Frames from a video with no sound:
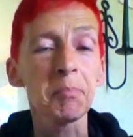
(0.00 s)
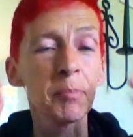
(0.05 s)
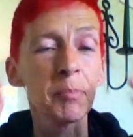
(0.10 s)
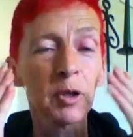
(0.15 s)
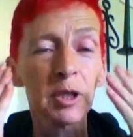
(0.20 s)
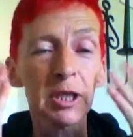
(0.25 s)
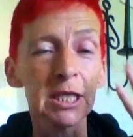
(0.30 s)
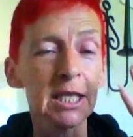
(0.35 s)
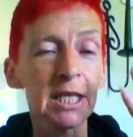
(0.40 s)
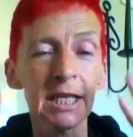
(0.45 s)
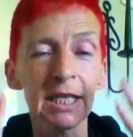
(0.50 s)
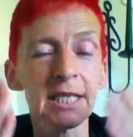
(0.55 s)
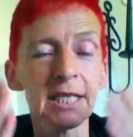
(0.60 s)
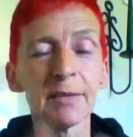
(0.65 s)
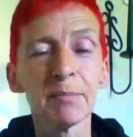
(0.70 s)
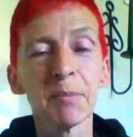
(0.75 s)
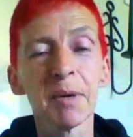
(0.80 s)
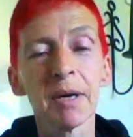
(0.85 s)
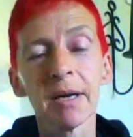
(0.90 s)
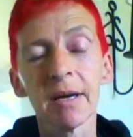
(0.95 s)
put
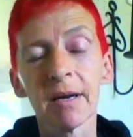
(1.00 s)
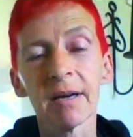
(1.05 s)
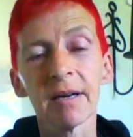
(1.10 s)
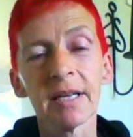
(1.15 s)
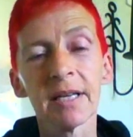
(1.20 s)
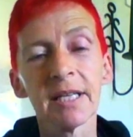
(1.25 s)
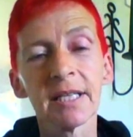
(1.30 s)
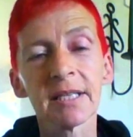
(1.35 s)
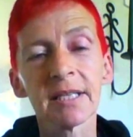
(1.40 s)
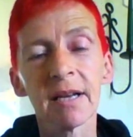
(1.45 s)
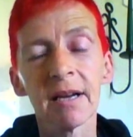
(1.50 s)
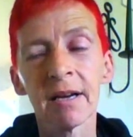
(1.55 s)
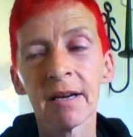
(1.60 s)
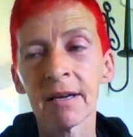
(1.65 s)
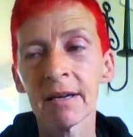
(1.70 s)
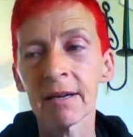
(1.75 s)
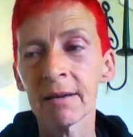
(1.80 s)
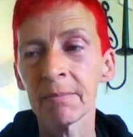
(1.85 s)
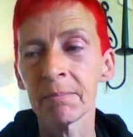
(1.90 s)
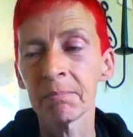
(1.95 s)
tears in my eyes.
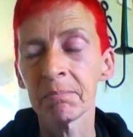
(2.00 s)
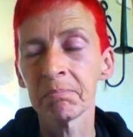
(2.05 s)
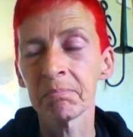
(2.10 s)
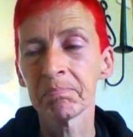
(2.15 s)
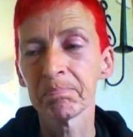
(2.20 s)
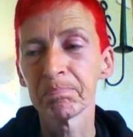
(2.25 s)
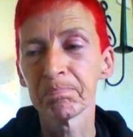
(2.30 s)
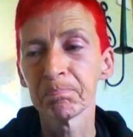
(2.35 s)
Um,